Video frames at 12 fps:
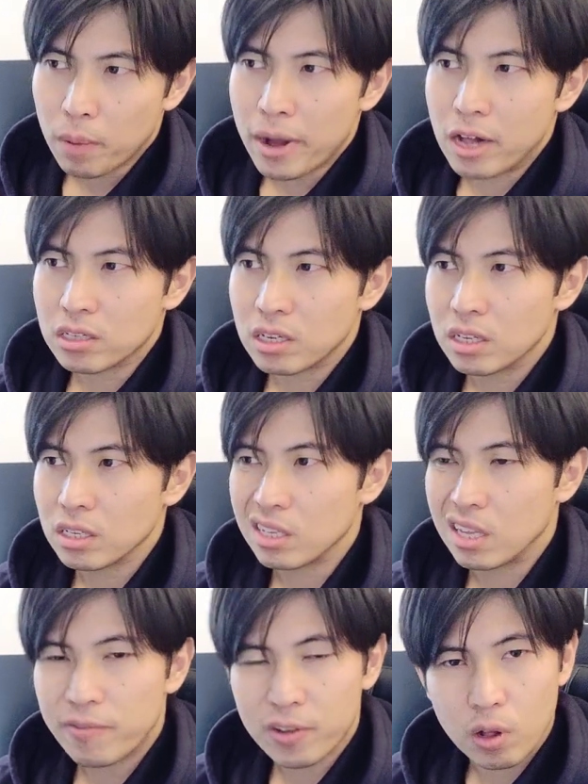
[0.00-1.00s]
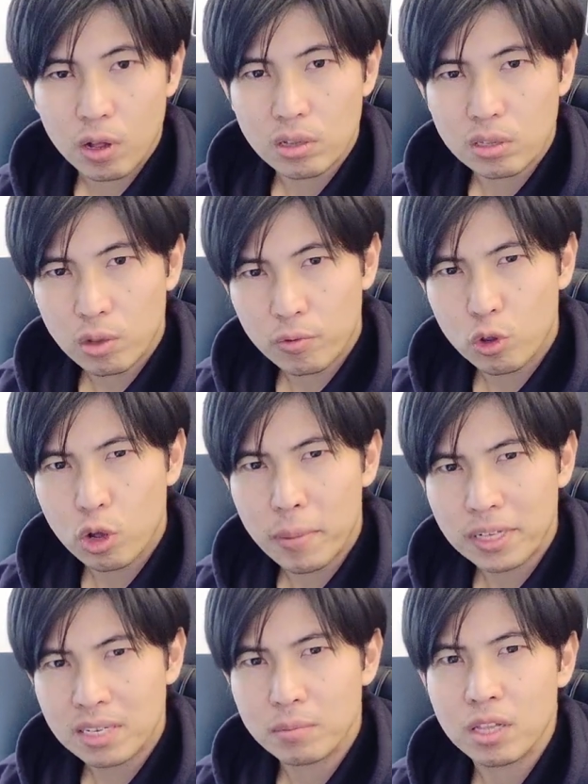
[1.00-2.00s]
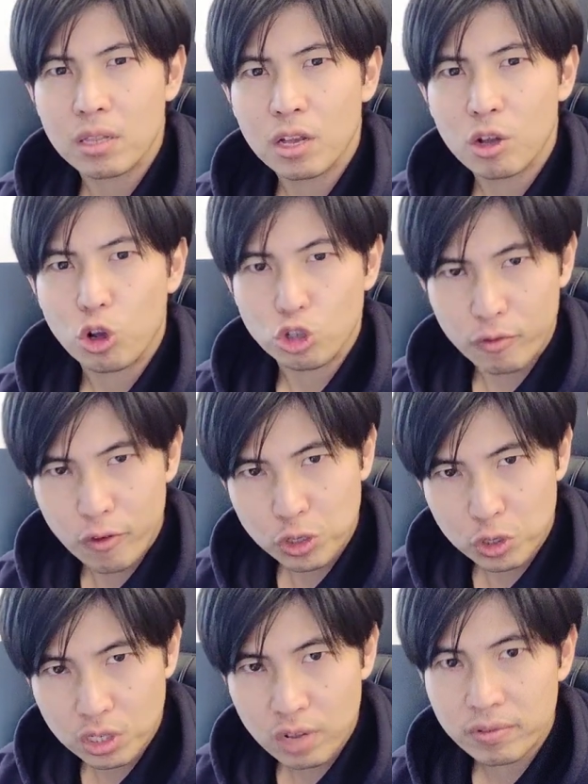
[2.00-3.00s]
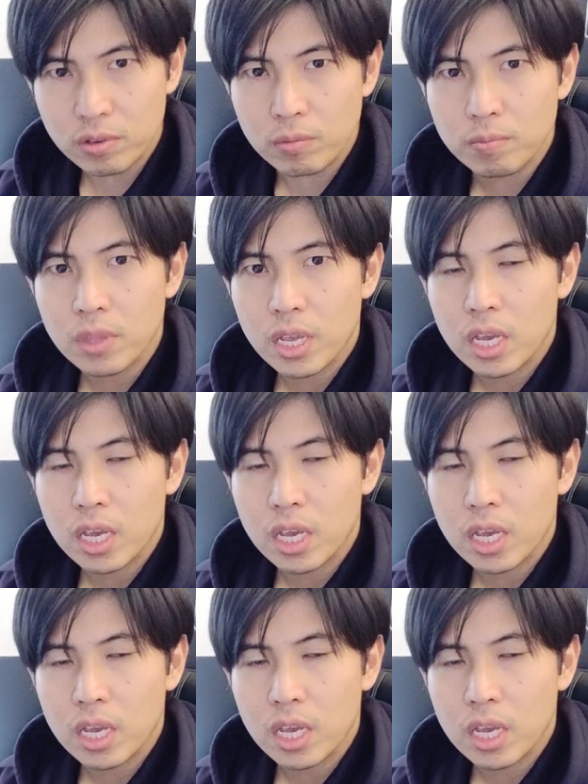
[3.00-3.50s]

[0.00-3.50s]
about something controversial stuff too.